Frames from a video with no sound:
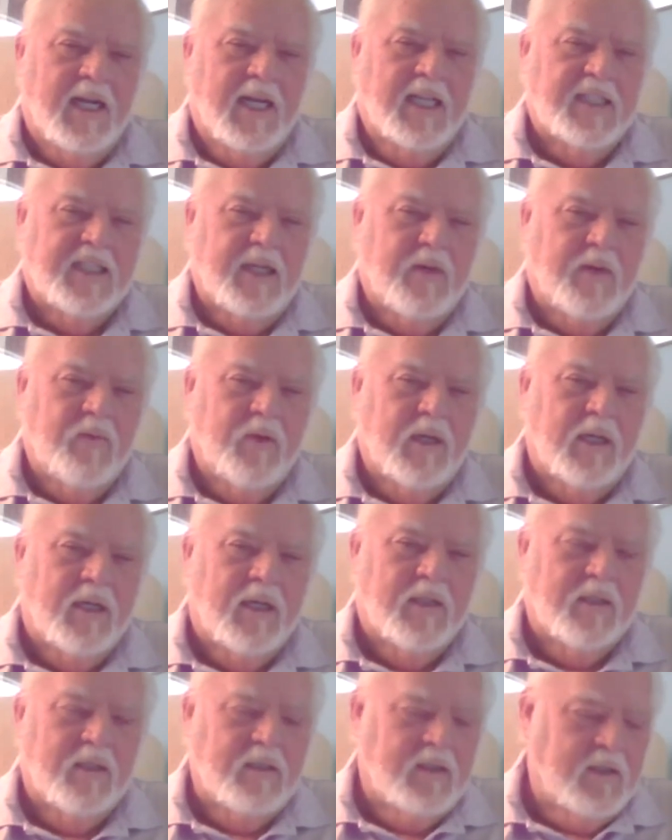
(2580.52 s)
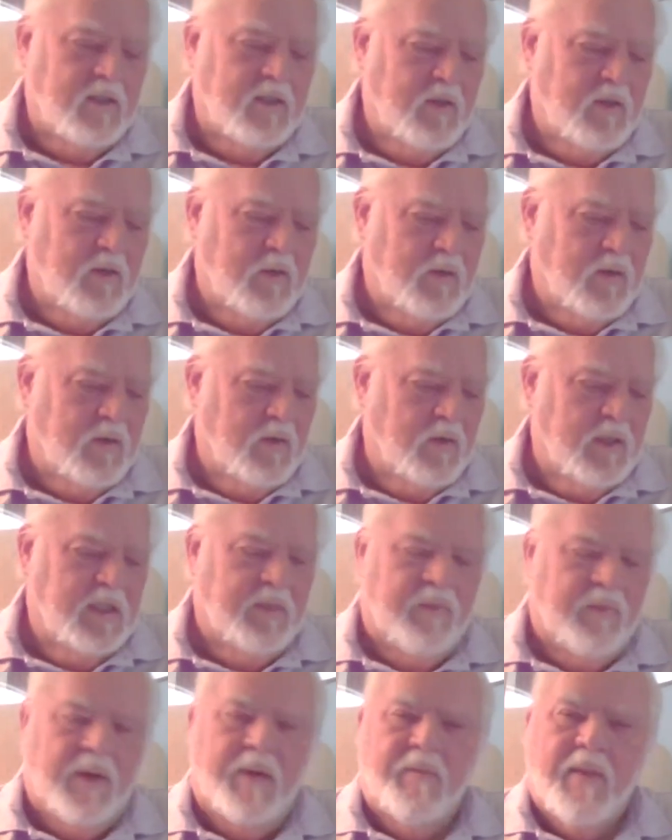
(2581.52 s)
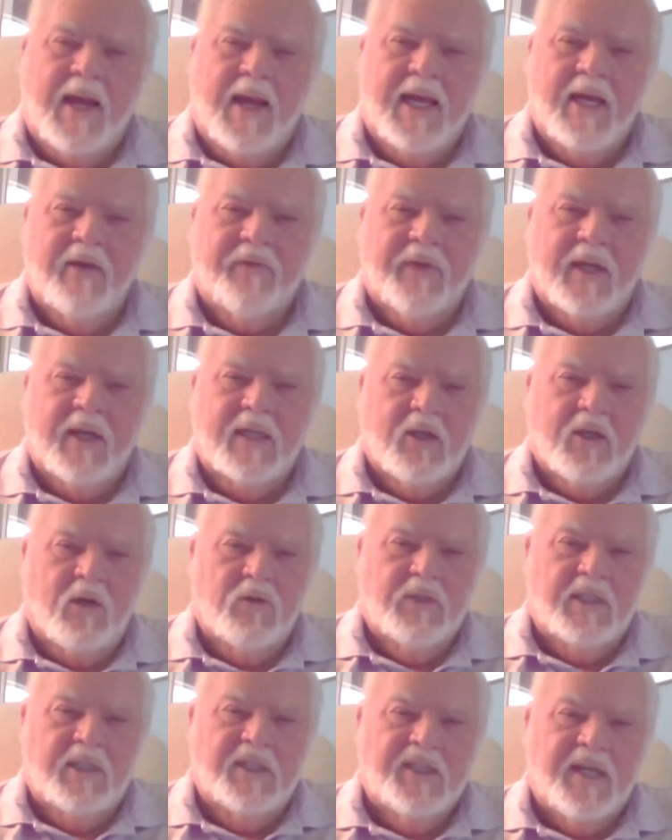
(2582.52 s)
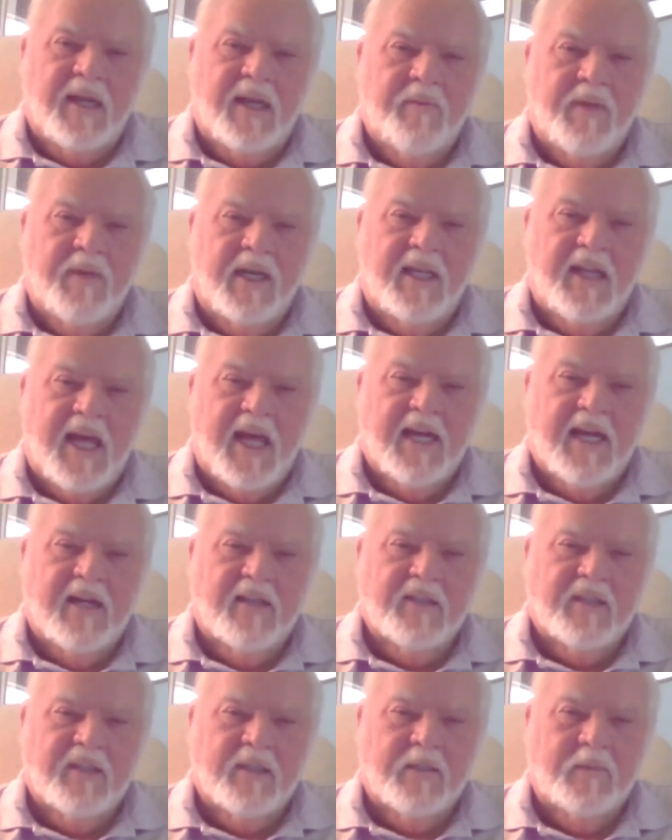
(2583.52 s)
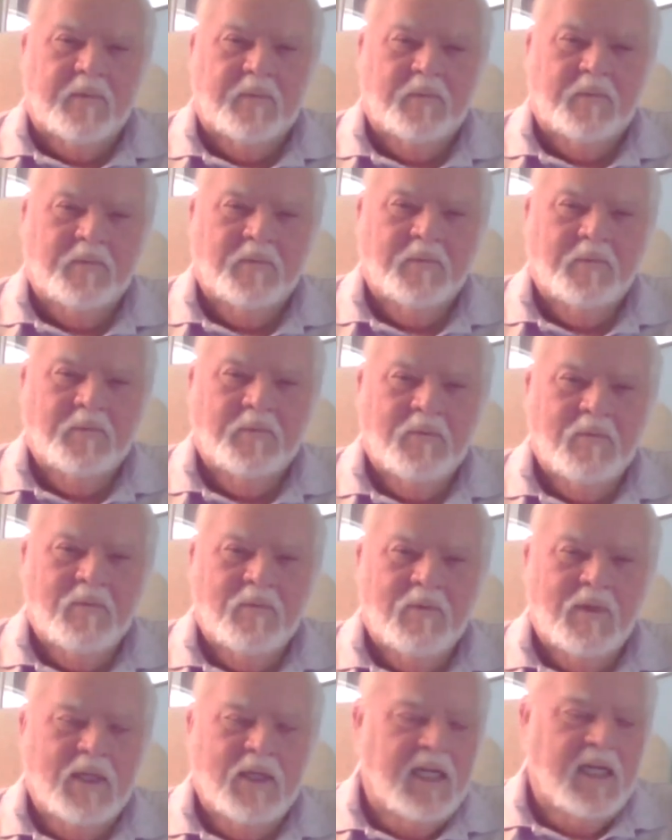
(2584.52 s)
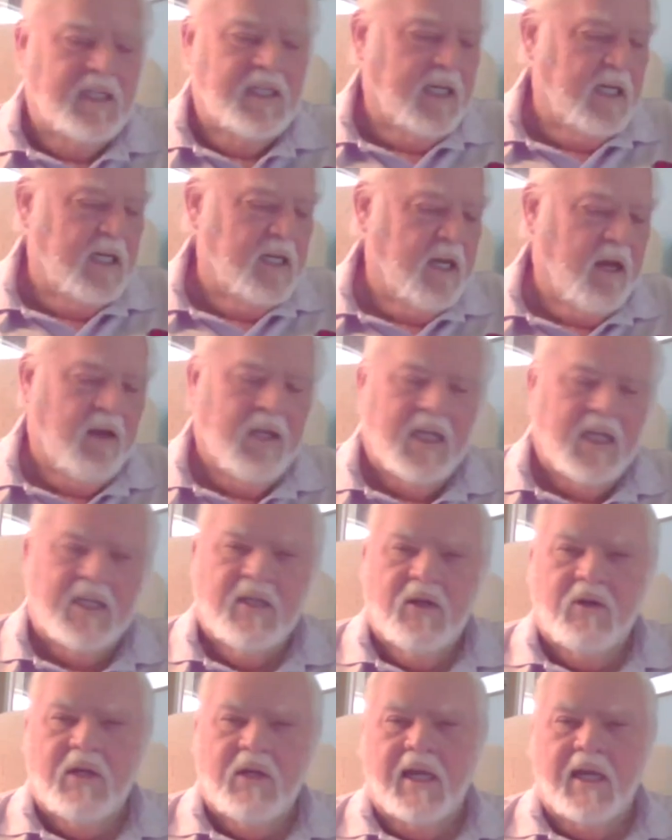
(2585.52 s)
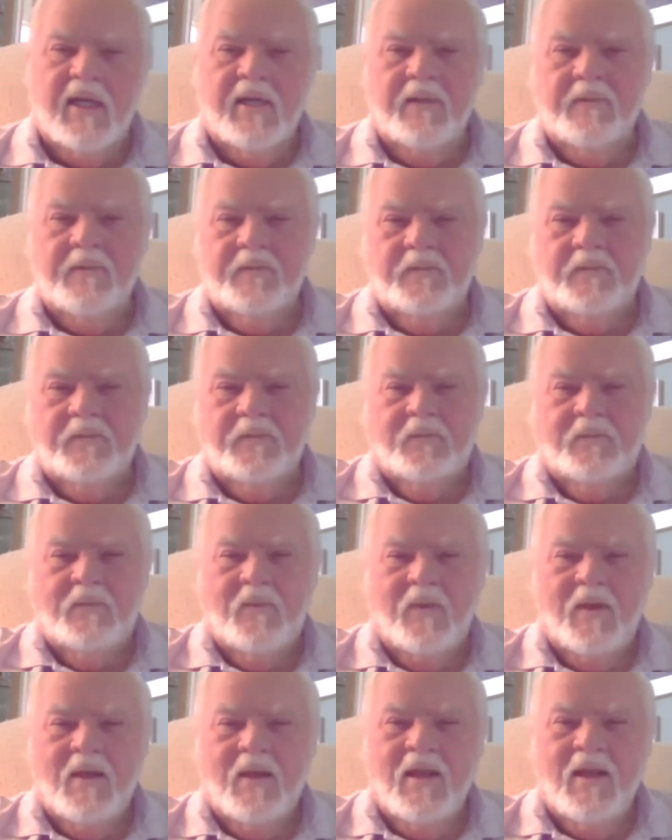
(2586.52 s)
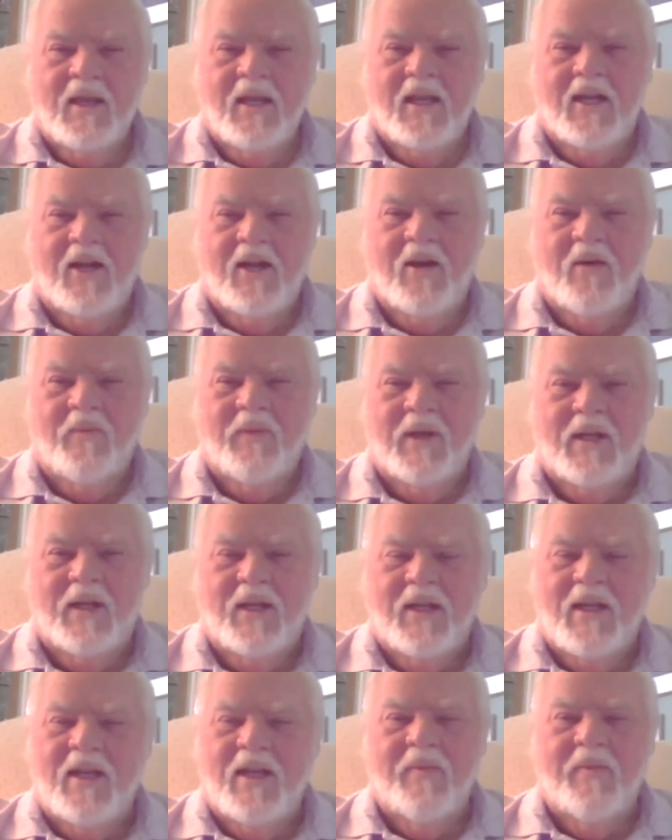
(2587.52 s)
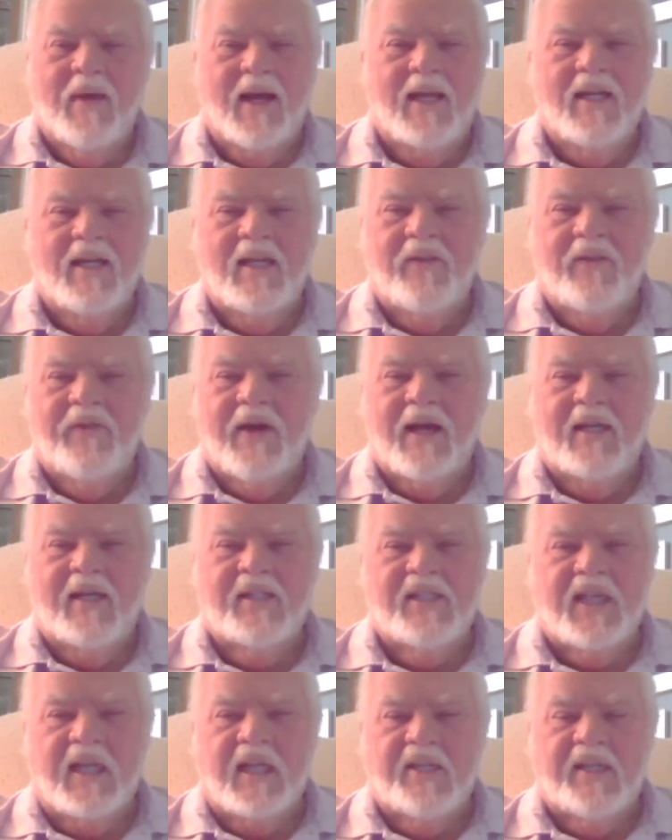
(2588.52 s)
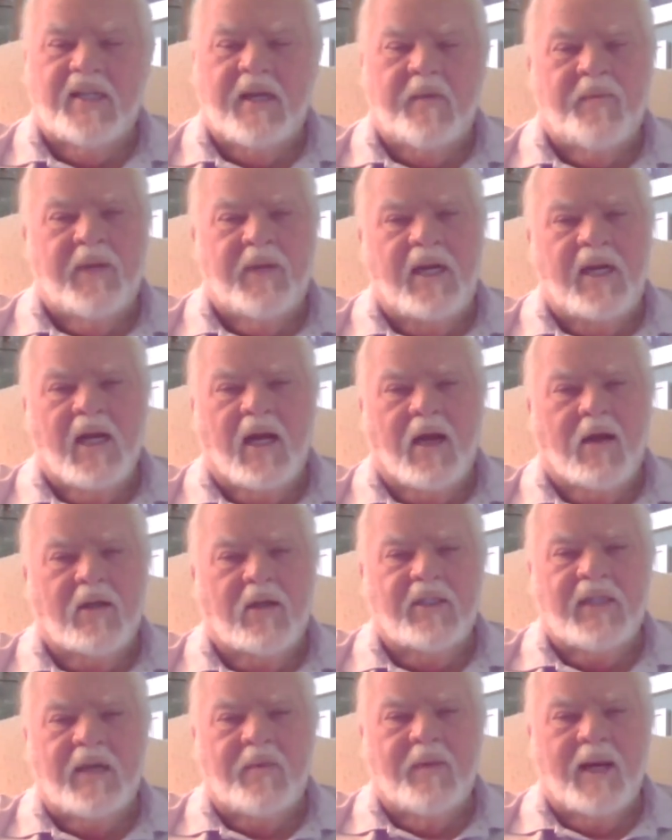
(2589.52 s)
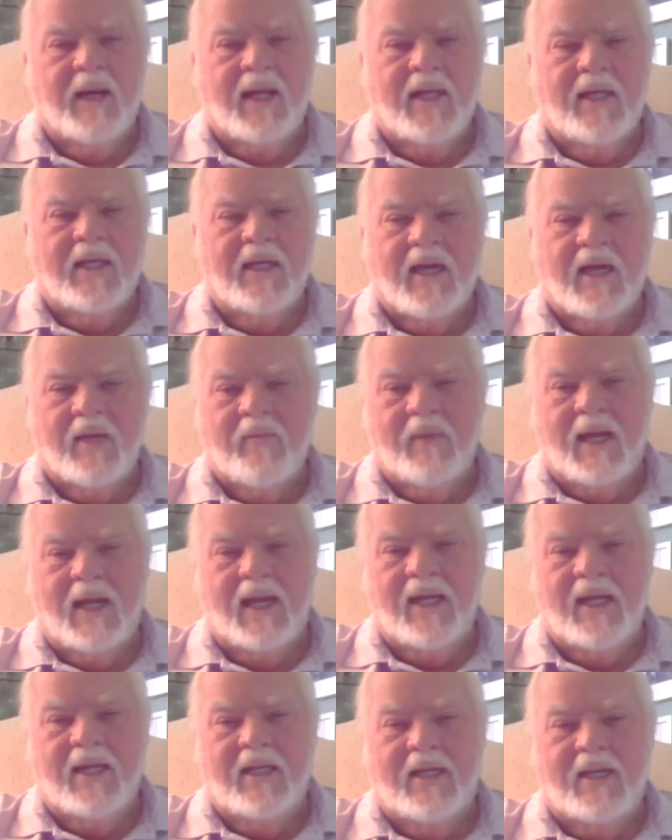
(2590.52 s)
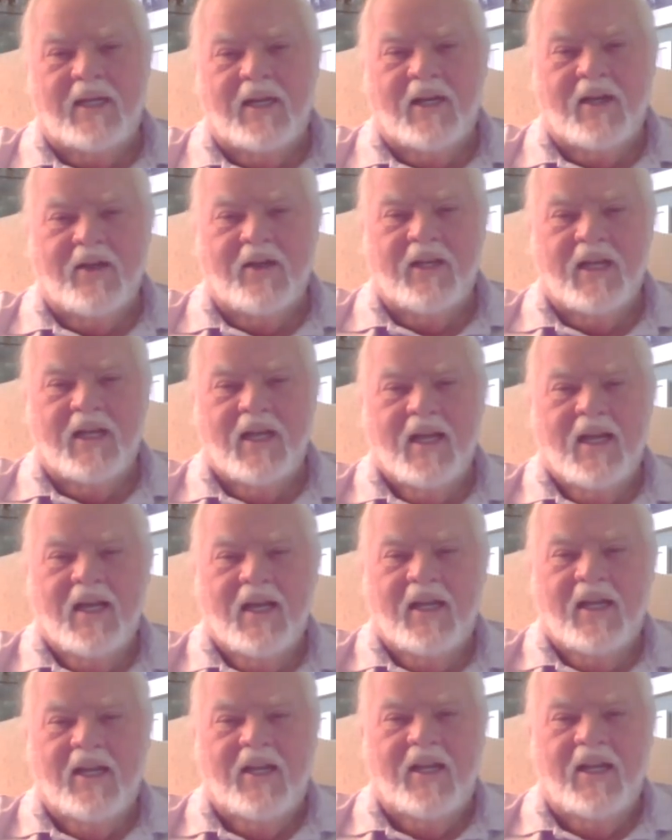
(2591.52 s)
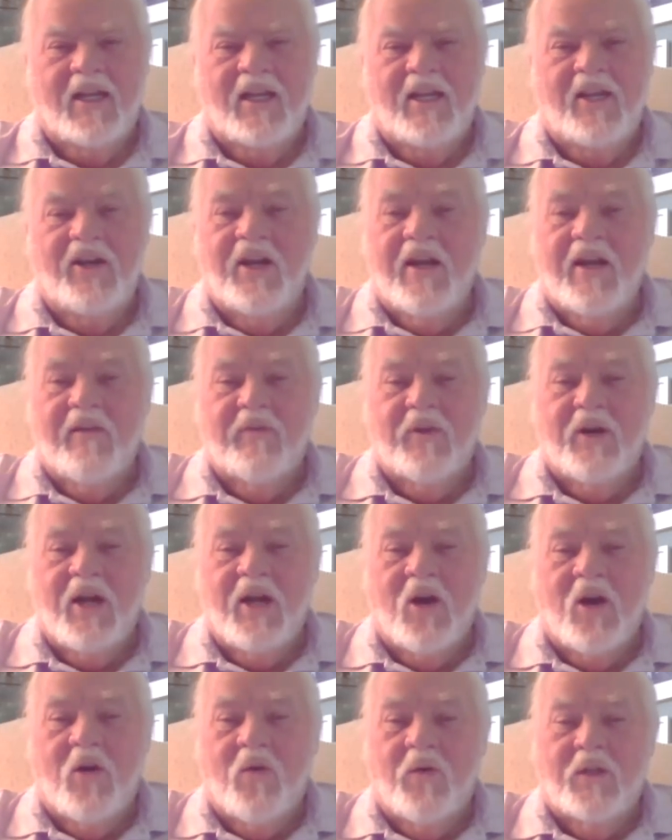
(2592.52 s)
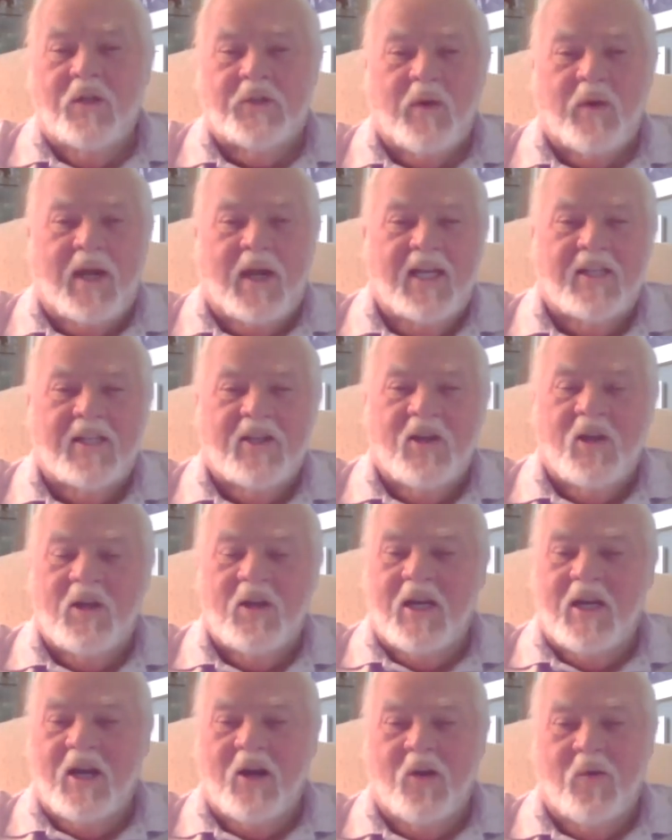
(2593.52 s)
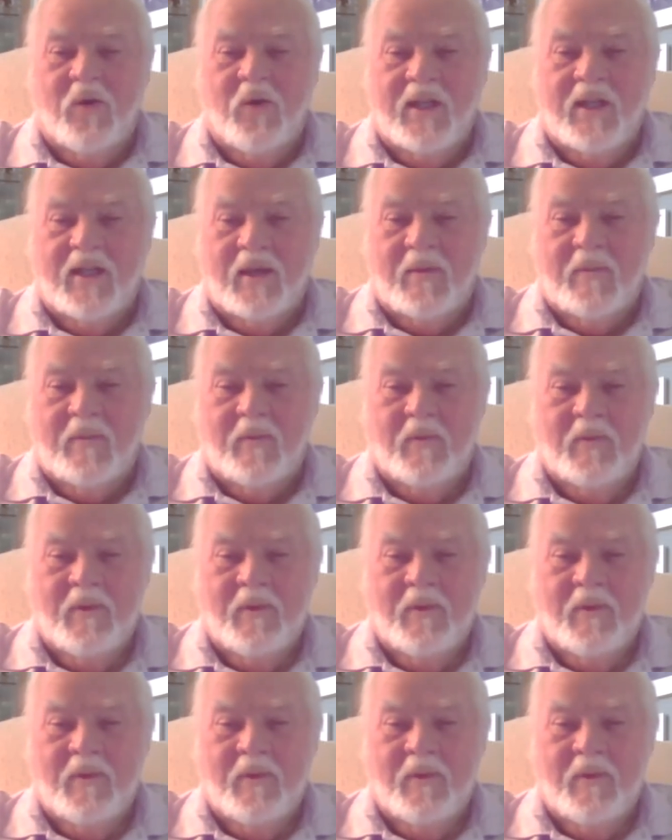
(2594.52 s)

I said, well, would you be mad if I told you 70,000? He said, no, that's okay. But he might have, if I had said $70, he might have got mad, You never know which way it's going to go with him.